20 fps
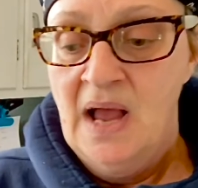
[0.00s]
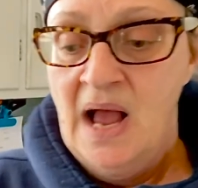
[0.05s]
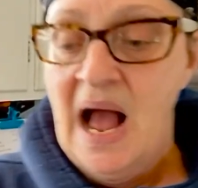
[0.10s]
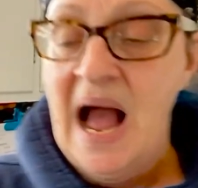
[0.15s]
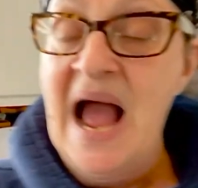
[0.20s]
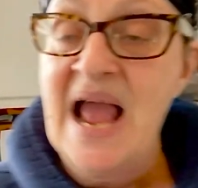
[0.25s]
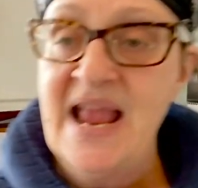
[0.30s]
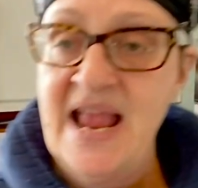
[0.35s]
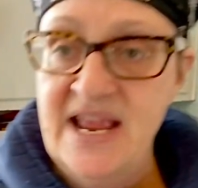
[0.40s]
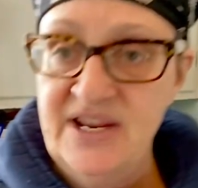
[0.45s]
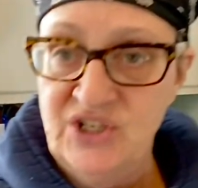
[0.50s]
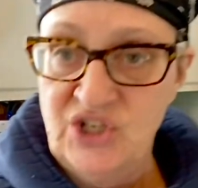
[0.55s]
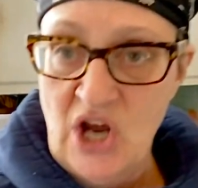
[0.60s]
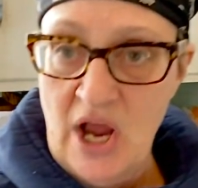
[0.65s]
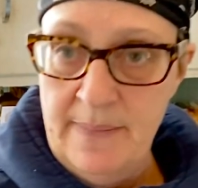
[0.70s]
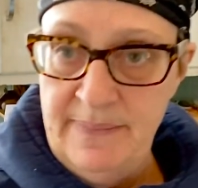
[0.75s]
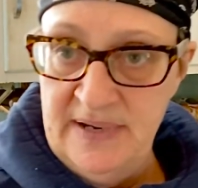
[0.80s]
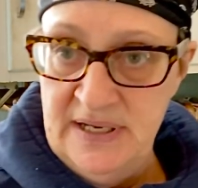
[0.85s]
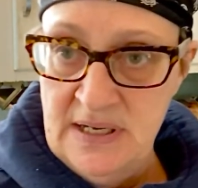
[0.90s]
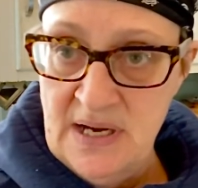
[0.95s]
I hate
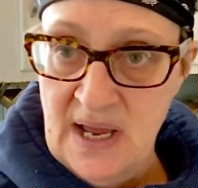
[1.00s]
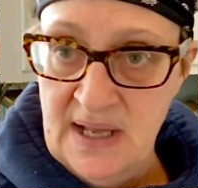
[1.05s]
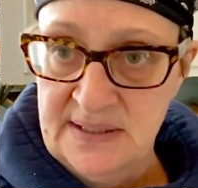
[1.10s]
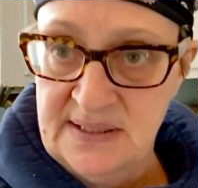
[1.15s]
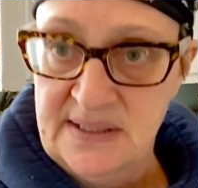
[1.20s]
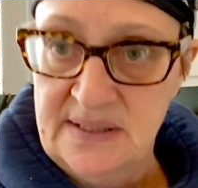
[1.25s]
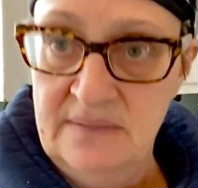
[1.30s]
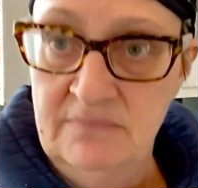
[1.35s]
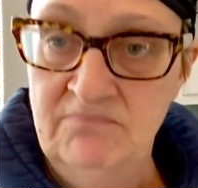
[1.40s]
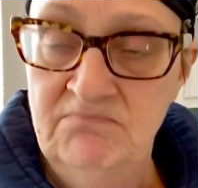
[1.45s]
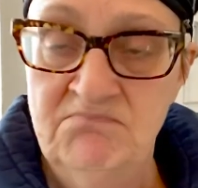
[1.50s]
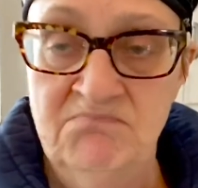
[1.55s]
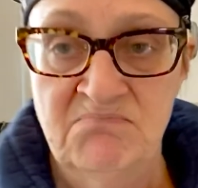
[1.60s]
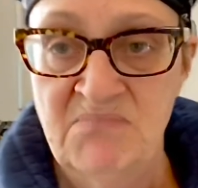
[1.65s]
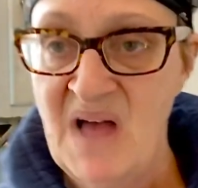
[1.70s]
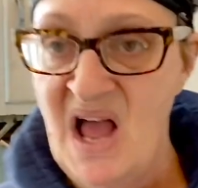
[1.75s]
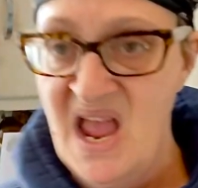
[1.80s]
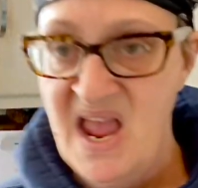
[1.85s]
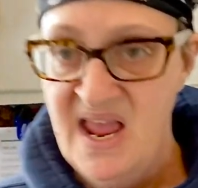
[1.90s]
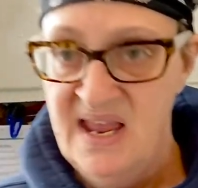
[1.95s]
chopping nuts.
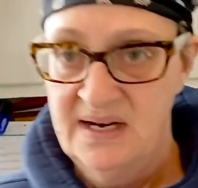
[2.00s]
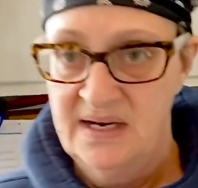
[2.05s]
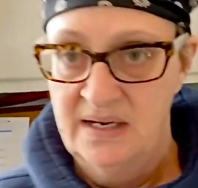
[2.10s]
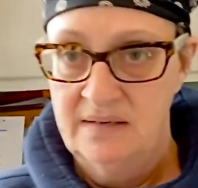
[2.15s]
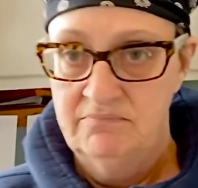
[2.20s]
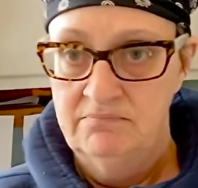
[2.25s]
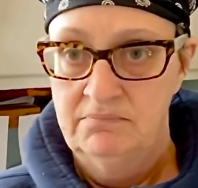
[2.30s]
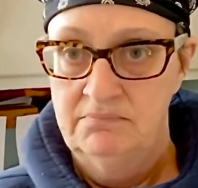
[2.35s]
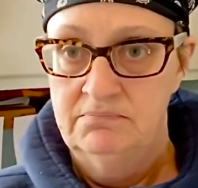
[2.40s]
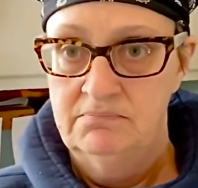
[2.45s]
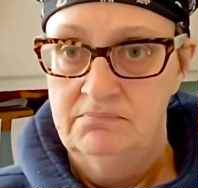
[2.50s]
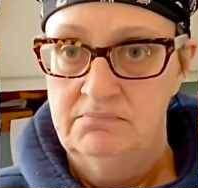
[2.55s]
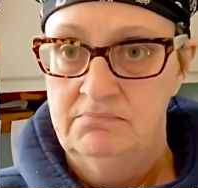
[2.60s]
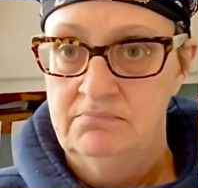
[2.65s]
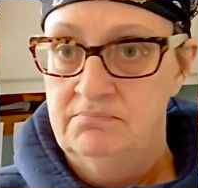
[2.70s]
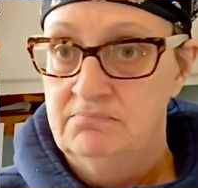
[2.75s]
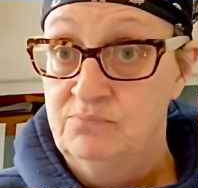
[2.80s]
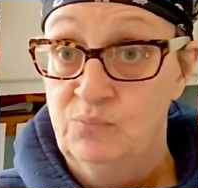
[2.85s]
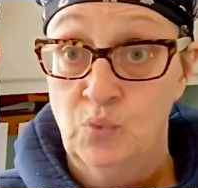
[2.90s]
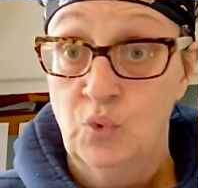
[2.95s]
I hate it.
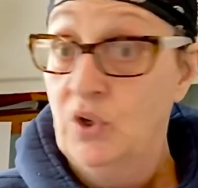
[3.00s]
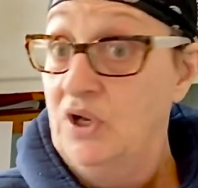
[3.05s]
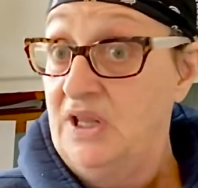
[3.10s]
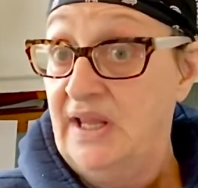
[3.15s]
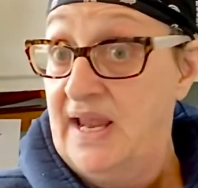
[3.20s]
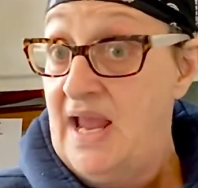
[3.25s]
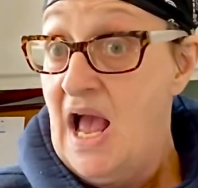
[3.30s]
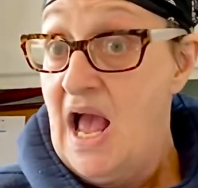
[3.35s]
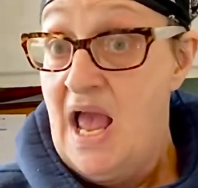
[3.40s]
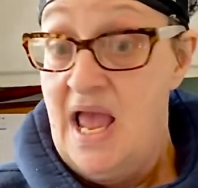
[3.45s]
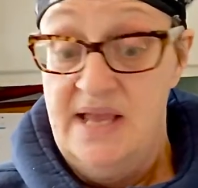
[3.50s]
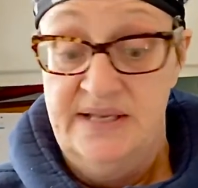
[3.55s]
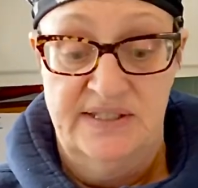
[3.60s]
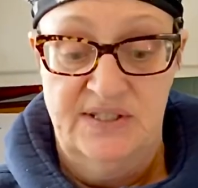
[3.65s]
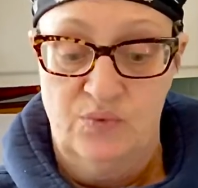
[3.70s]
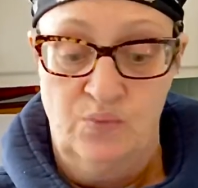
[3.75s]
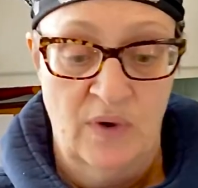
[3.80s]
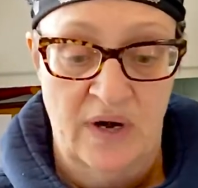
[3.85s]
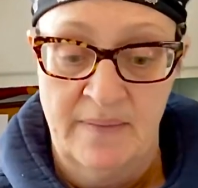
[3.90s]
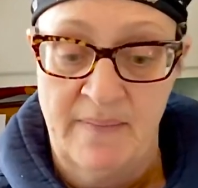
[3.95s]
Really,
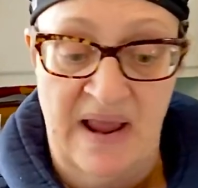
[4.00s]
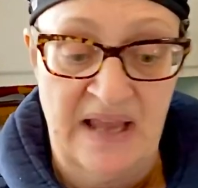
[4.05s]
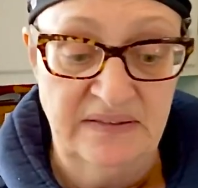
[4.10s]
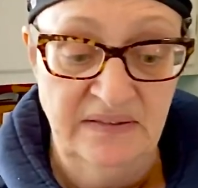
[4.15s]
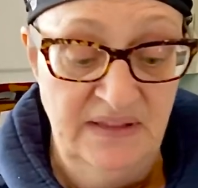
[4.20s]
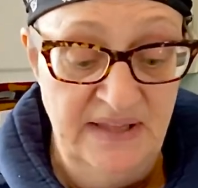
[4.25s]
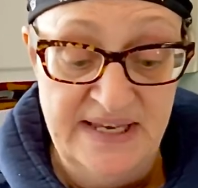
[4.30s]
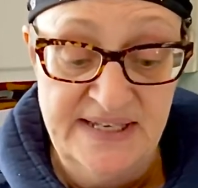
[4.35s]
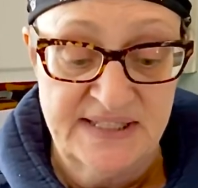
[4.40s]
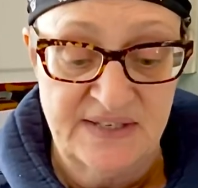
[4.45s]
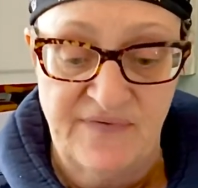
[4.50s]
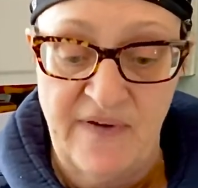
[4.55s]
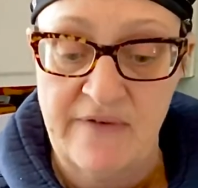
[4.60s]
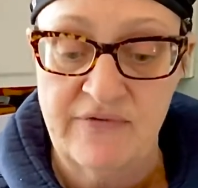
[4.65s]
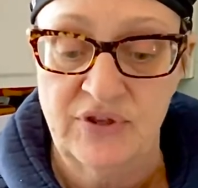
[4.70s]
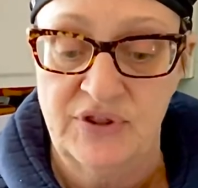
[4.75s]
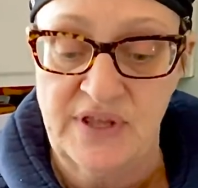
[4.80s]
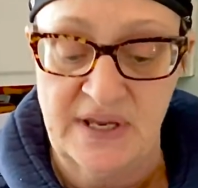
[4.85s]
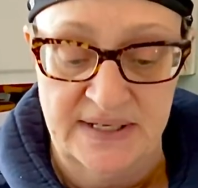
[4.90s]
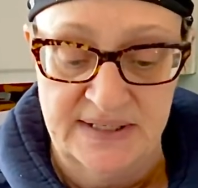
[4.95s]
it's one of my least
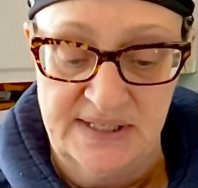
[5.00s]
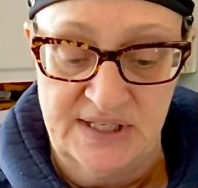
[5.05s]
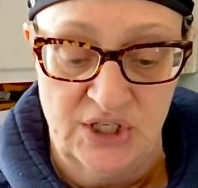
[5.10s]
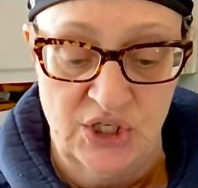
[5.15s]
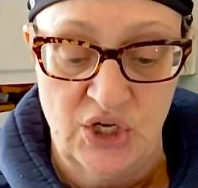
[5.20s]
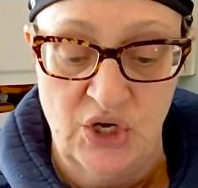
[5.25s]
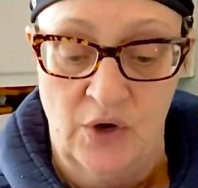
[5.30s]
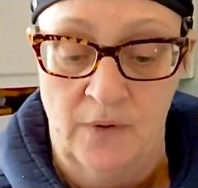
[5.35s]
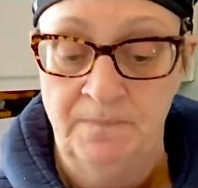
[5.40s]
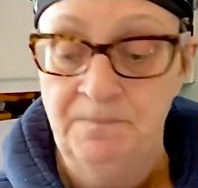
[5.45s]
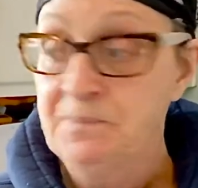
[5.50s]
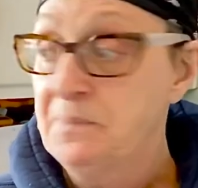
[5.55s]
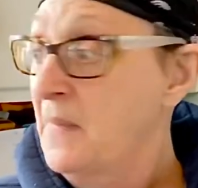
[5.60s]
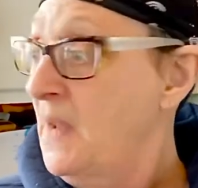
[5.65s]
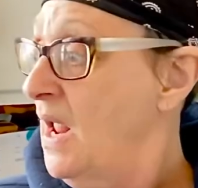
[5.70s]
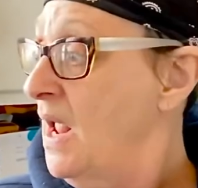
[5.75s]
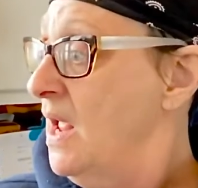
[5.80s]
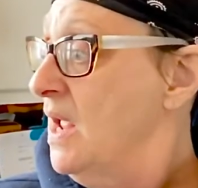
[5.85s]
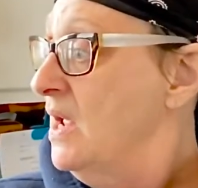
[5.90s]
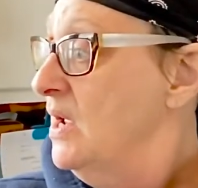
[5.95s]
favorite things to do.
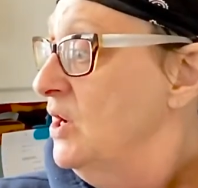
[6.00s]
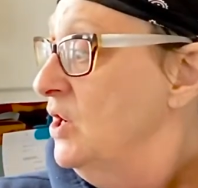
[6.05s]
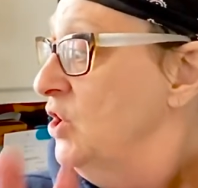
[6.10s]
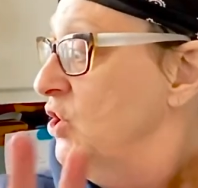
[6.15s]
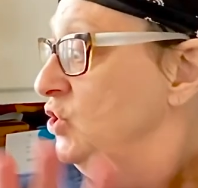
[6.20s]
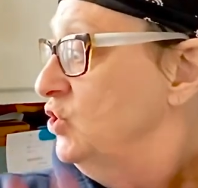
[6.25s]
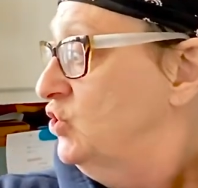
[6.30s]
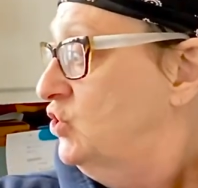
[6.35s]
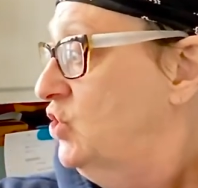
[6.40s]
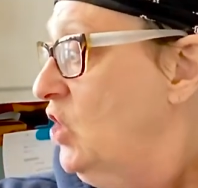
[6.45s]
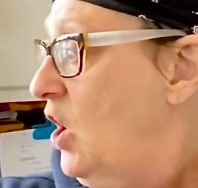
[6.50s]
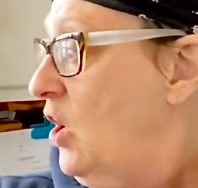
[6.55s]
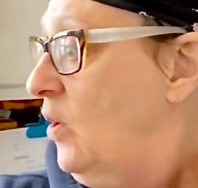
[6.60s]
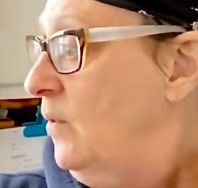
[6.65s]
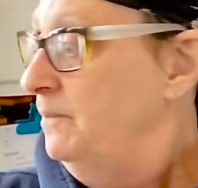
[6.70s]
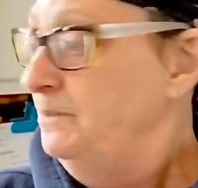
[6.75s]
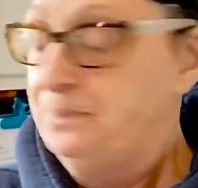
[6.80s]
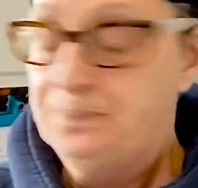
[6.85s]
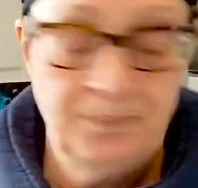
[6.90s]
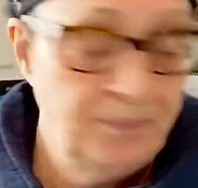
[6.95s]
So,
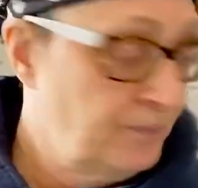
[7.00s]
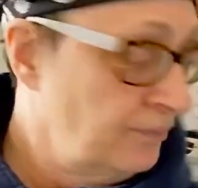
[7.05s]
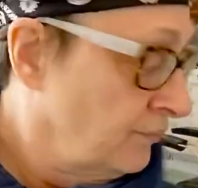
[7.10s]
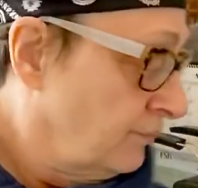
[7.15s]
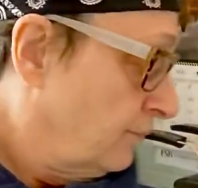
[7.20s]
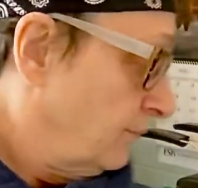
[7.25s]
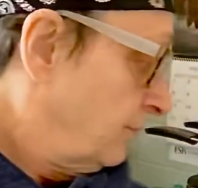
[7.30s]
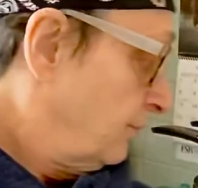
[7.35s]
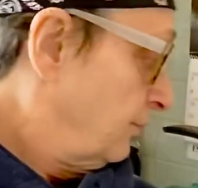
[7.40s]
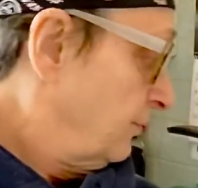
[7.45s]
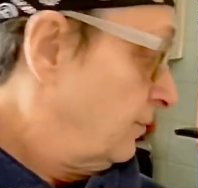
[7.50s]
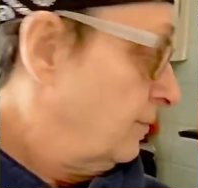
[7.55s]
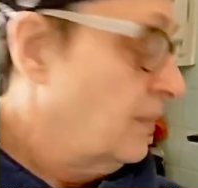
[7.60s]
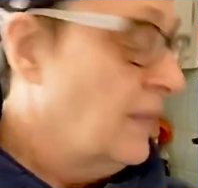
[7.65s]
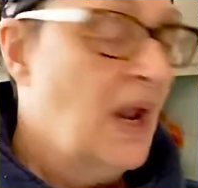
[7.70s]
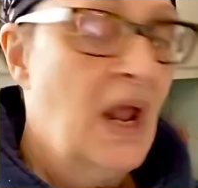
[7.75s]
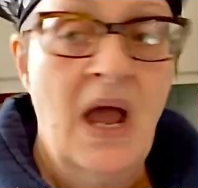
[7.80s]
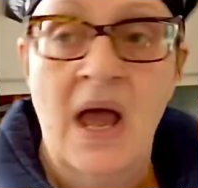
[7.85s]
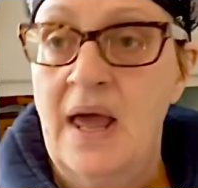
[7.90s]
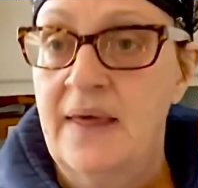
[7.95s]

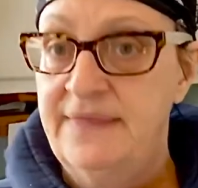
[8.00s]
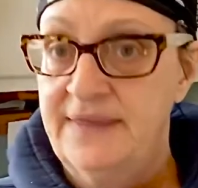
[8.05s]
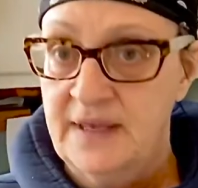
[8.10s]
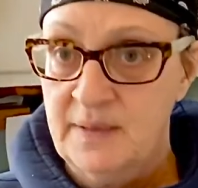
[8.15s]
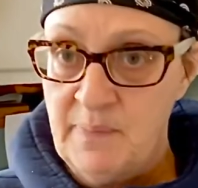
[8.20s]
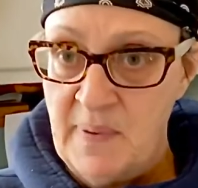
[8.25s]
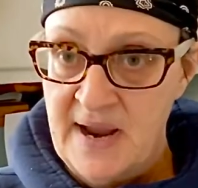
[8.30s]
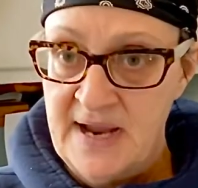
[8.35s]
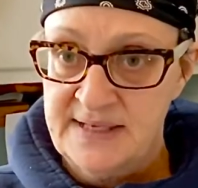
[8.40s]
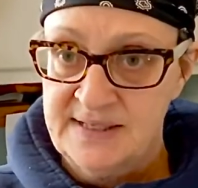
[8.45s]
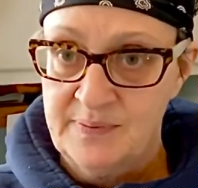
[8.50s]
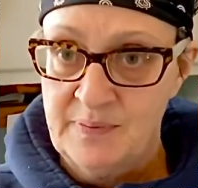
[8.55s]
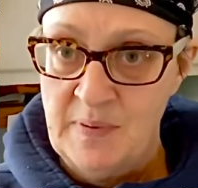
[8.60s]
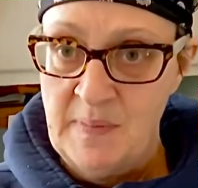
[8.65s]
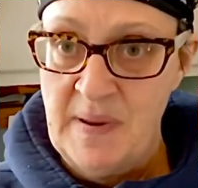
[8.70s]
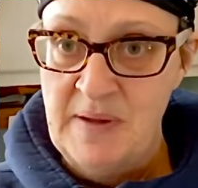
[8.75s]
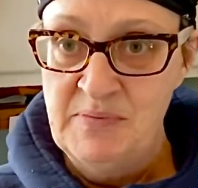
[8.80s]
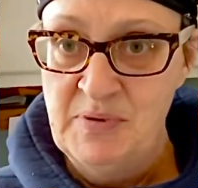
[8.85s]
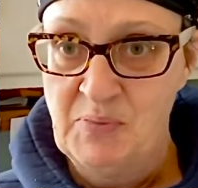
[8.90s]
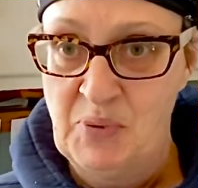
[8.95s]
I think my husband
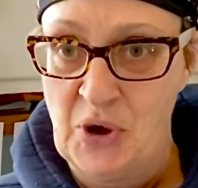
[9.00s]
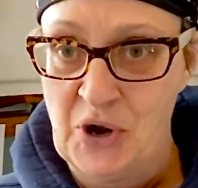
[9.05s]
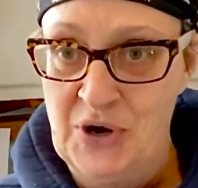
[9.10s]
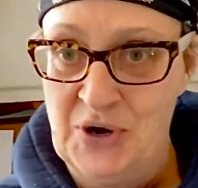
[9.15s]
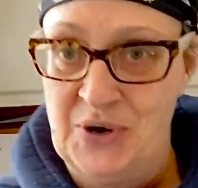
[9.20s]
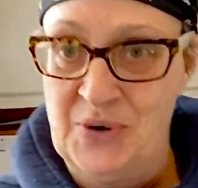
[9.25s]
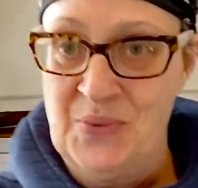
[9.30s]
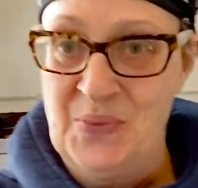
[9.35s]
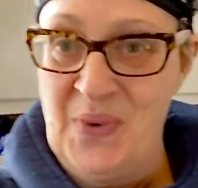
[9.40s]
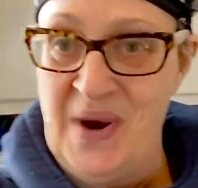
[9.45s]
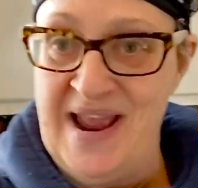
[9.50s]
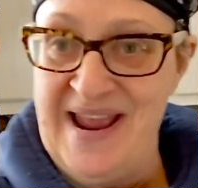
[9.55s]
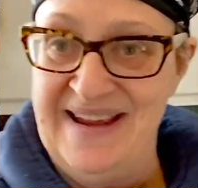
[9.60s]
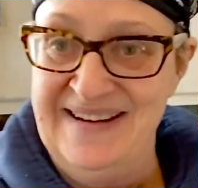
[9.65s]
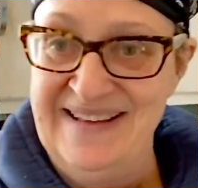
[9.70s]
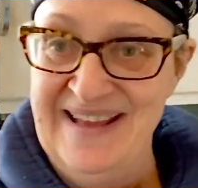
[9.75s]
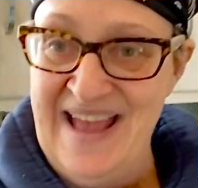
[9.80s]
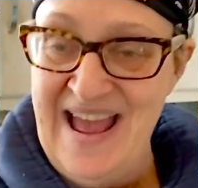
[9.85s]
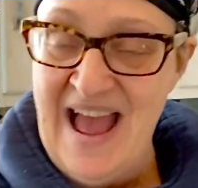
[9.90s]
made me put it away.